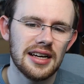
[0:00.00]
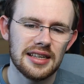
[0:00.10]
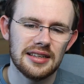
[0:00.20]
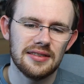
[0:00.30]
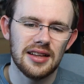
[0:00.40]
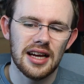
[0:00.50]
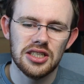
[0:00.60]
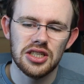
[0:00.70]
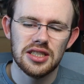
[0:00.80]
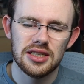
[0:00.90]
I
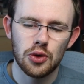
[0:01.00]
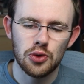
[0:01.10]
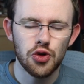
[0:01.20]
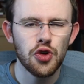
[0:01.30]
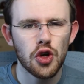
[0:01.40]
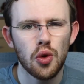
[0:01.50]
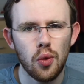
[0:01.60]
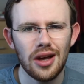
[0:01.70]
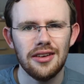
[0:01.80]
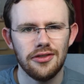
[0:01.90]
just couldn't
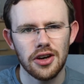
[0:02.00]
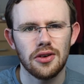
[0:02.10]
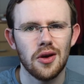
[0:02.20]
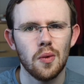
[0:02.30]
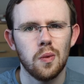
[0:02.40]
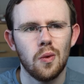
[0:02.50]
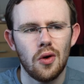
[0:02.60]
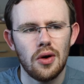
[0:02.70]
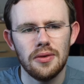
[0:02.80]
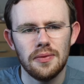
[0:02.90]
quite figure out
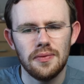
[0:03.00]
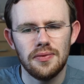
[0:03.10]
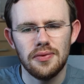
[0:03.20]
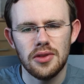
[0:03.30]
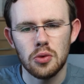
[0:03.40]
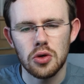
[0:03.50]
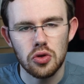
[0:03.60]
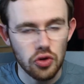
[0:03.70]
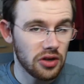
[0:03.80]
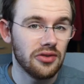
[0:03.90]
what they were
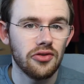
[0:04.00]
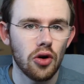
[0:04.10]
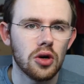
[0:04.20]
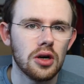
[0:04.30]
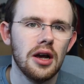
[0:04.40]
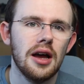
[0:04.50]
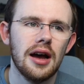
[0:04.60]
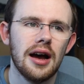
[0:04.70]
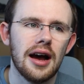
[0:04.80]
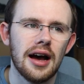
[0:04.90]
looking for.
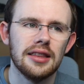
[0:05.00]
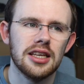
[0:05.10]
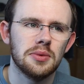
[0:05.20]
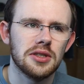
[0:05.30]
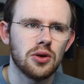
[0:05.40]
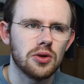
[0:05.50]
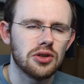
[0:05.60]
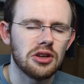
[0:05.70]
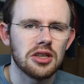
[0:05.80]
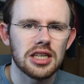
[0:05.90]
And this was
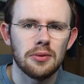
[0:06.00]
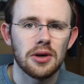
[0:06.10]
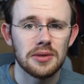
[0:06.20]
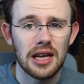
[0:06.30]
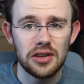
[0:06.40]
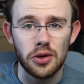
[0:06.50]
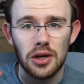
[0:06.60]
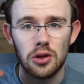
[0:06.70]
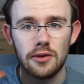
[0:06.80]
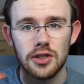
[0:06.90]
also around the time where I was having
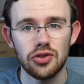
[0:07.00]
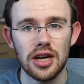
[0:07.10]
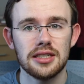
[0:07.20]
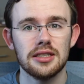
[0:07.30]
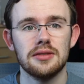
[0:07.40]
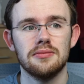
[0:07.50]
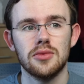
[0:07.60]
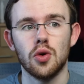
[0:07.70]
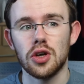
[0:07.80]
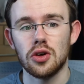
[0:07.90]
quite a lot of stress
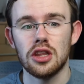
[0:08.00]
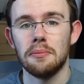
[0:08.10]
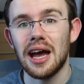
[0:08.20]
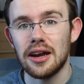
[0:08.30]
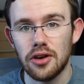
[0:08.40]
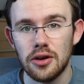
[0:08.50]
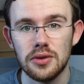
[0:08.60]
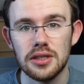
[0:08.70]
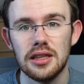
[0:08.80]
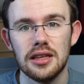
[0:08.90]
going on in the
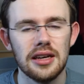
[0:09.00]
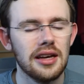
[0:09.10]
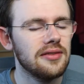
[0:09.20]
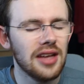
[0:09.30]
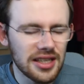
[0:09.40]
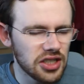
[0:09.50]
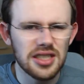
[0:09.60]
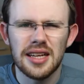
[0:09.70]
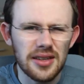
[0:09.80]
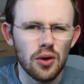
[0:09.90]
background that it
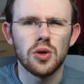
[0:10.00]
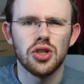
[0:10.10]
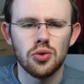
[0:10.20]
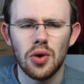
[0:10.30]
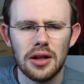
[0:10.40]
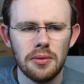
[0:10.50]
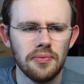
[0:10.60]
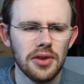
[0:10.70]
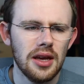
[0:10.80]
just didn't go too well.